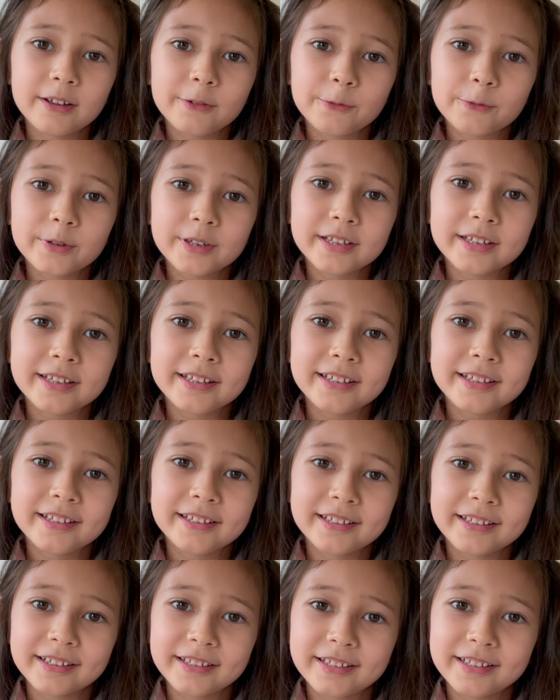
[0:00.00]
we
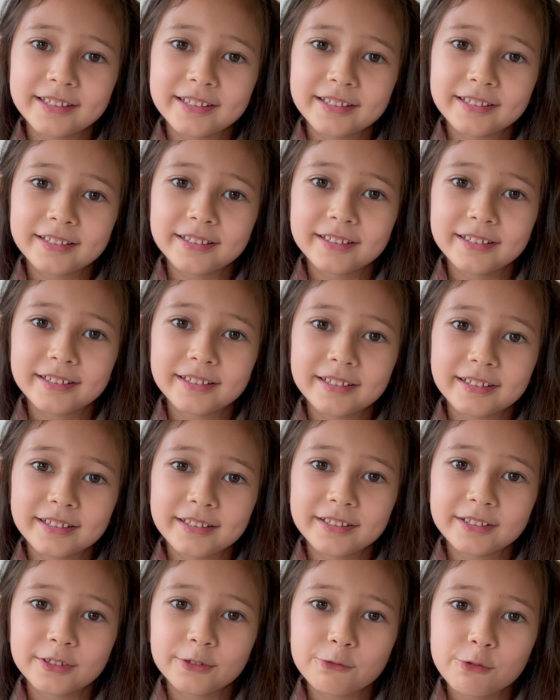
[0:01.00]
eat
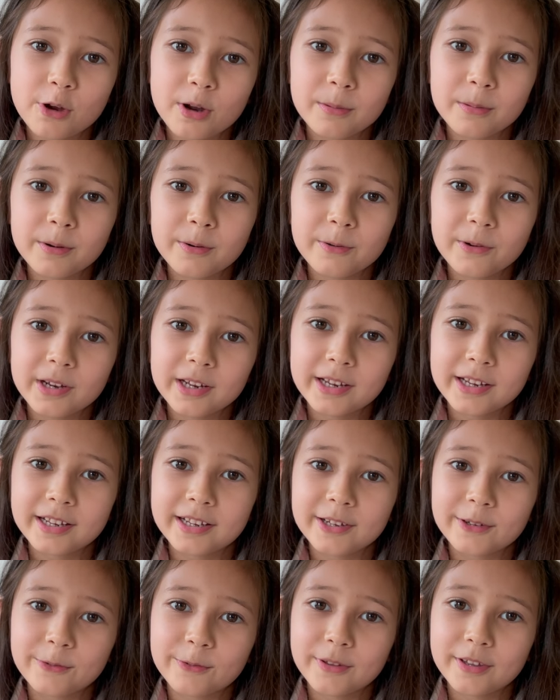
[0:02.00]

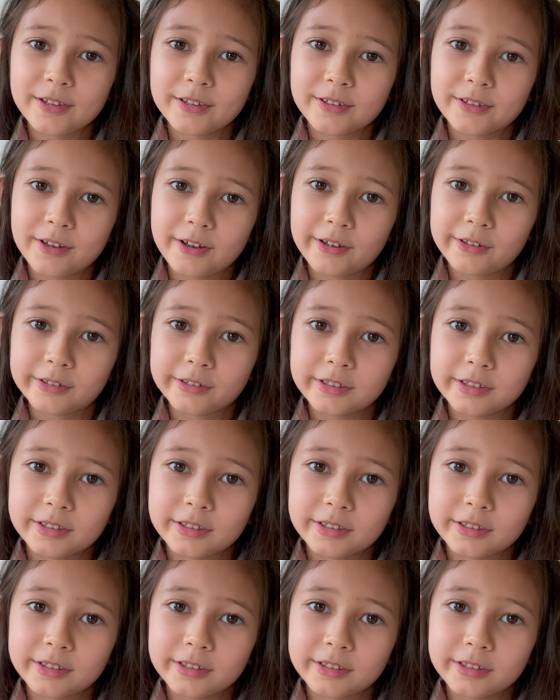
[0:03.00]
strawberry with salt.